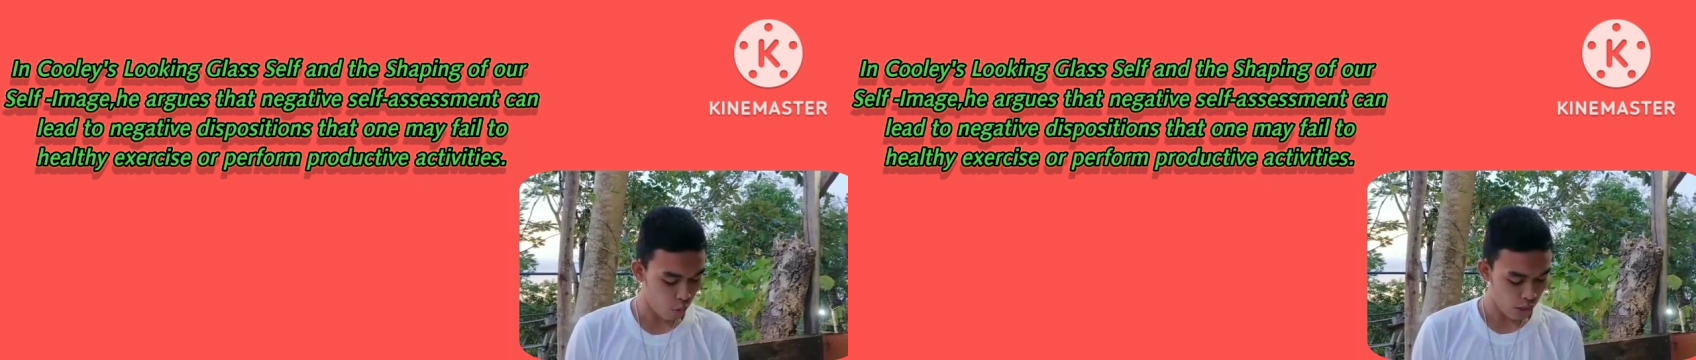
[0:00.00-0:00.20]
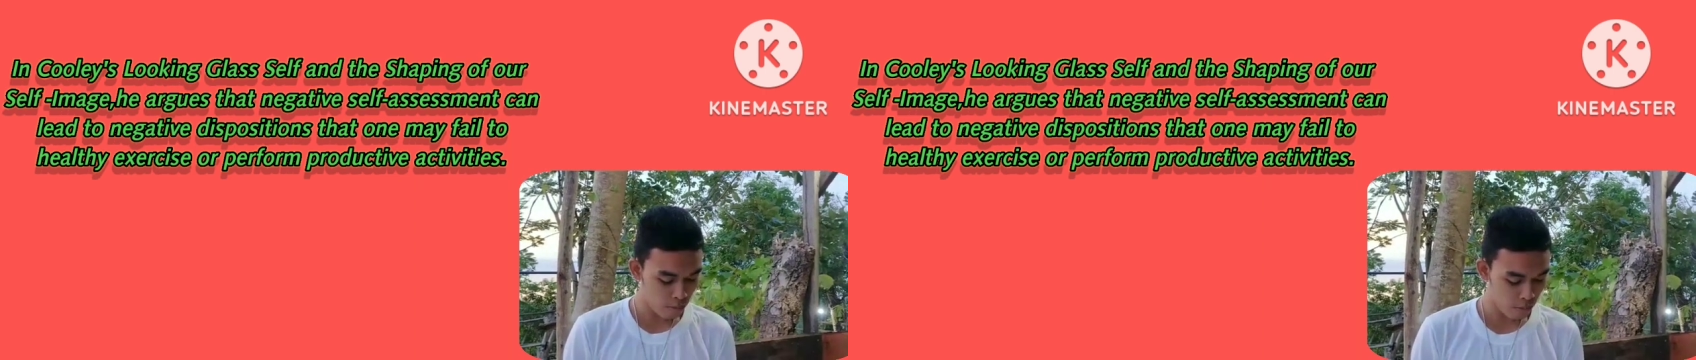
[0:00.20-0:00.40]

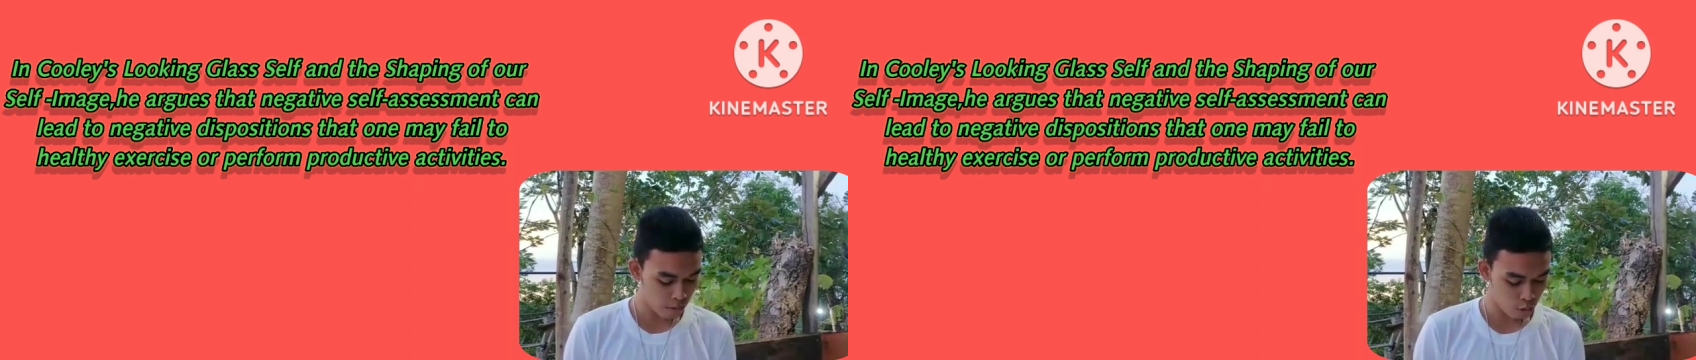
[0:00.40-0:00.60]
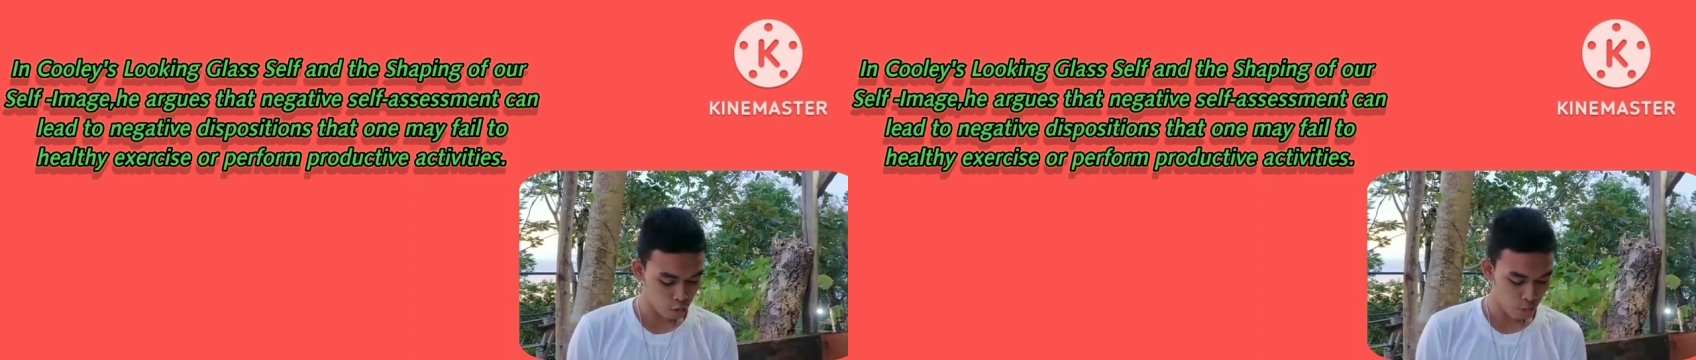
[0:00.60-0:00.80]
One
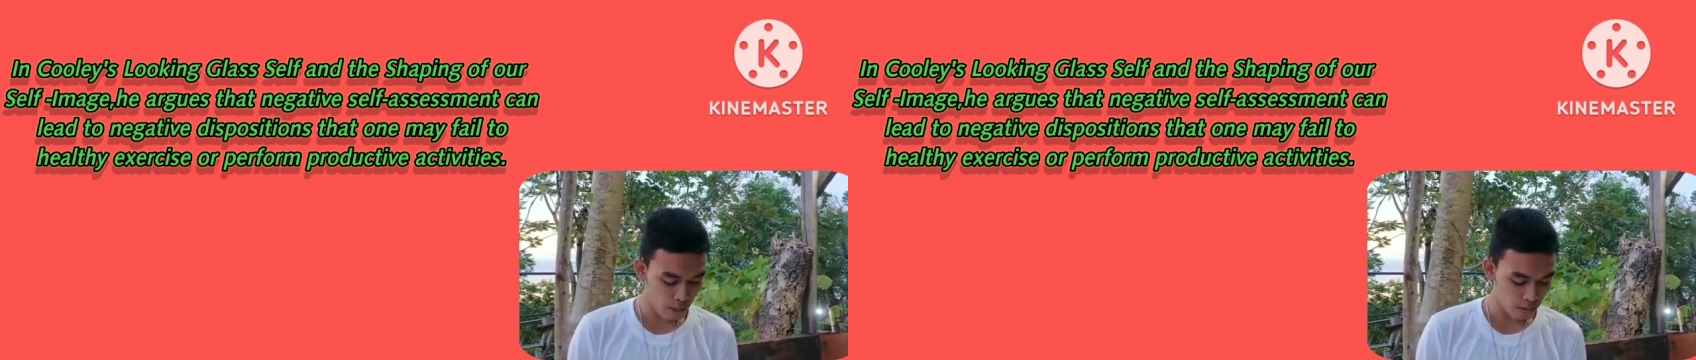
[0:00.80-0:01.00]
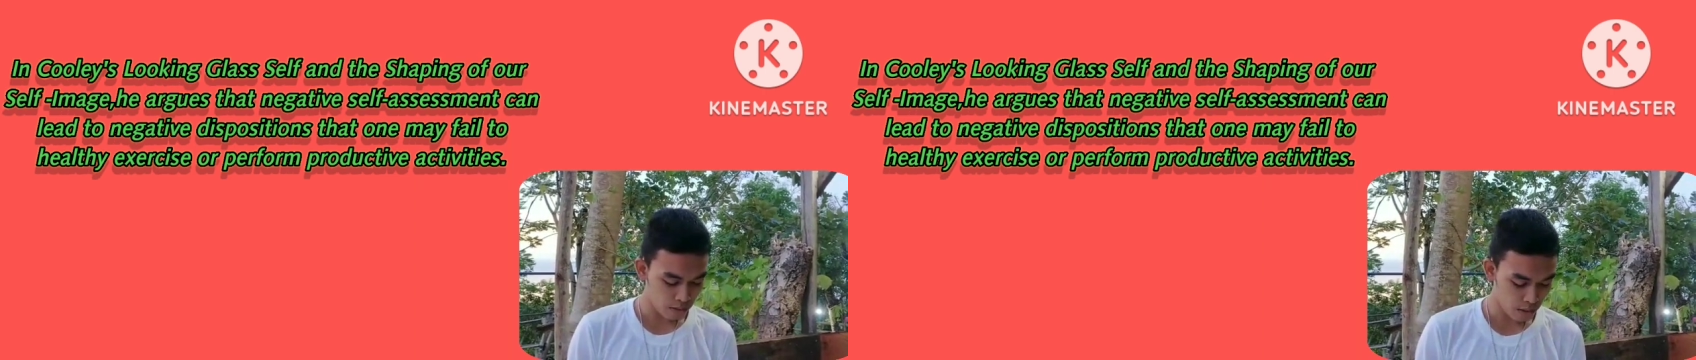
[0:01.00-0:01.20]
may
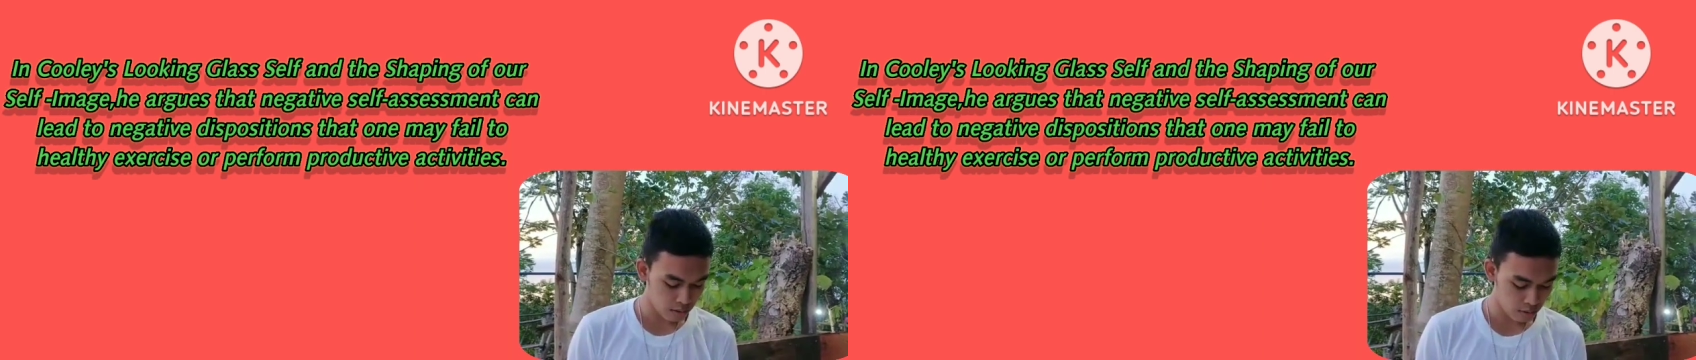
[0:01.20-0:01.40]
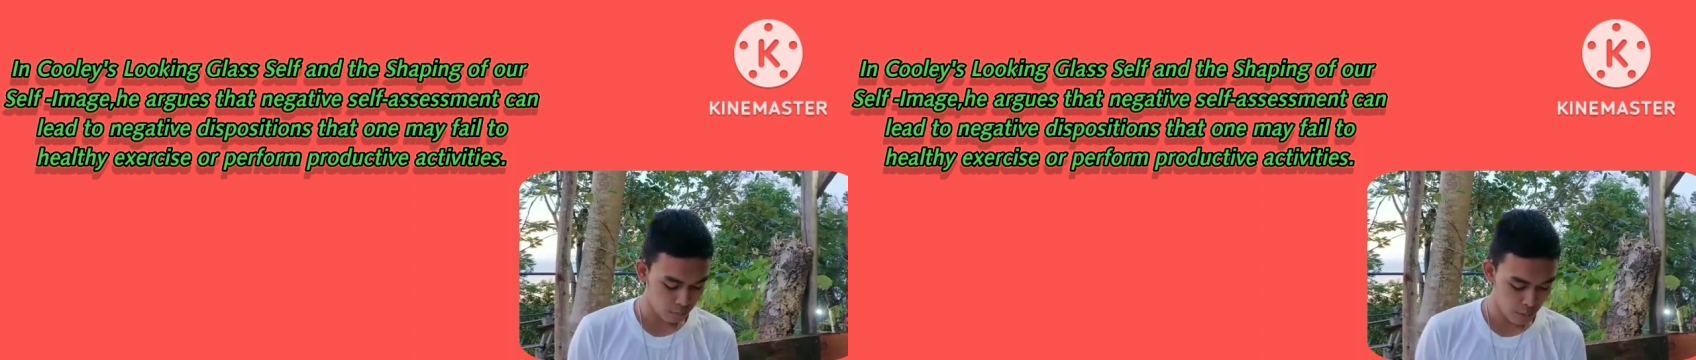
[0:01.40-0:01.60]
suspect
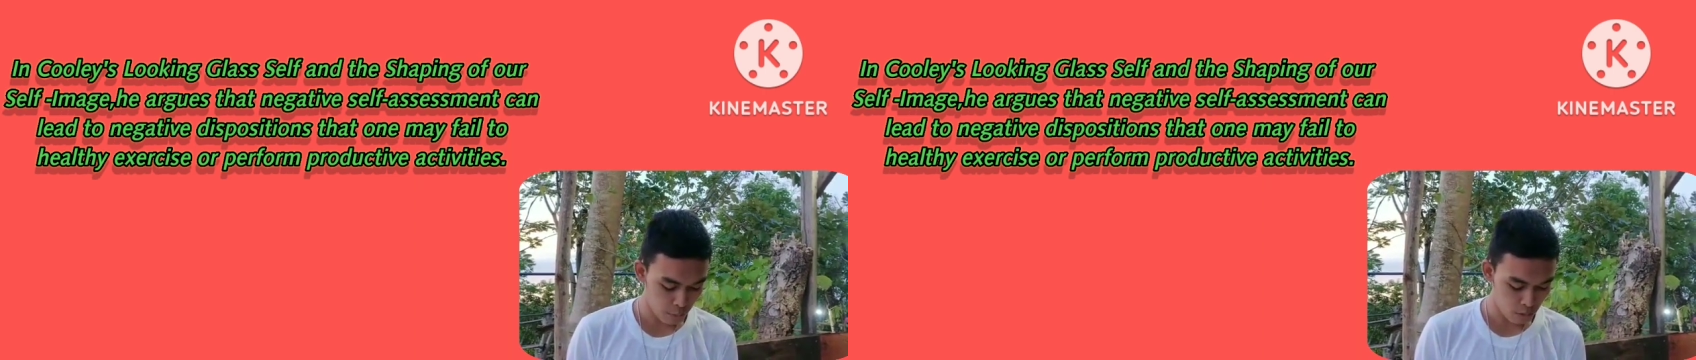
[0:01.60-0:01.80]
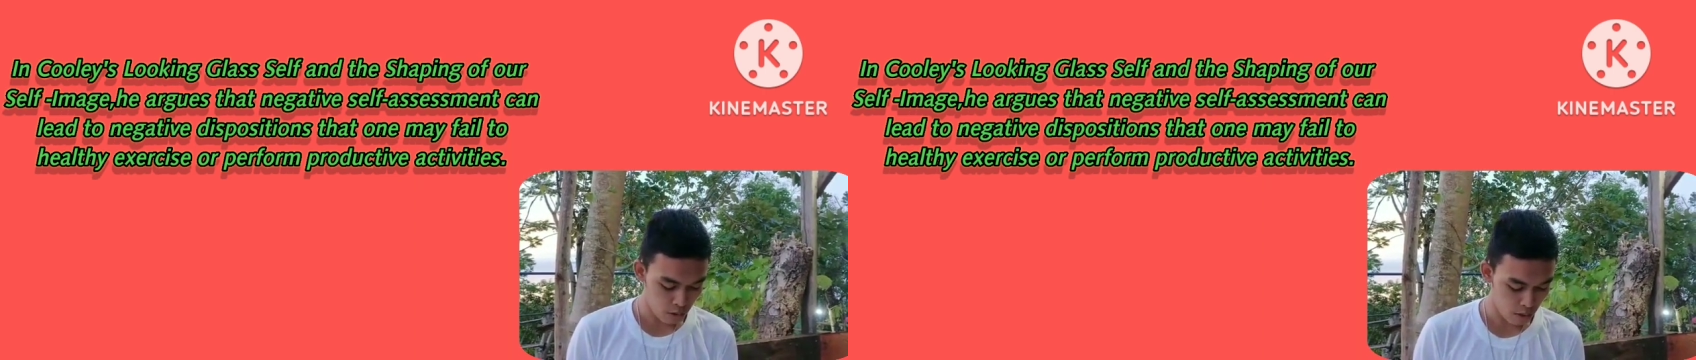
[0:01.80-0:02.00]
that people